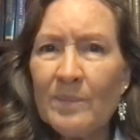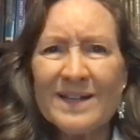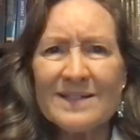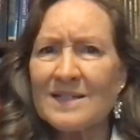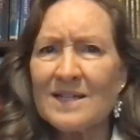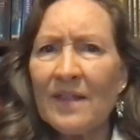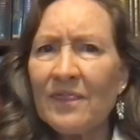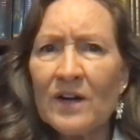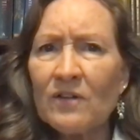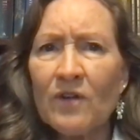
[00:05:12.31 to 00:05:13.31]
because it's not
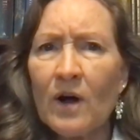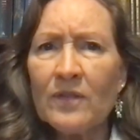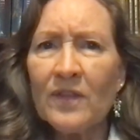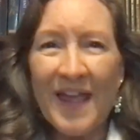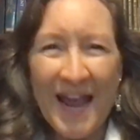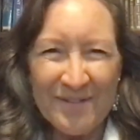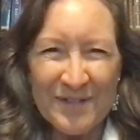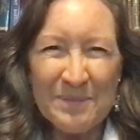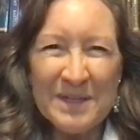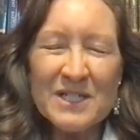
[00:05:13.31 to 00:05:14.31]
their fault that they
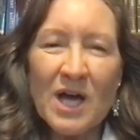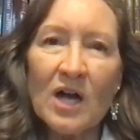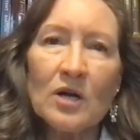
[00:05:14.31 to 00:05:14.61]
haven't been taught,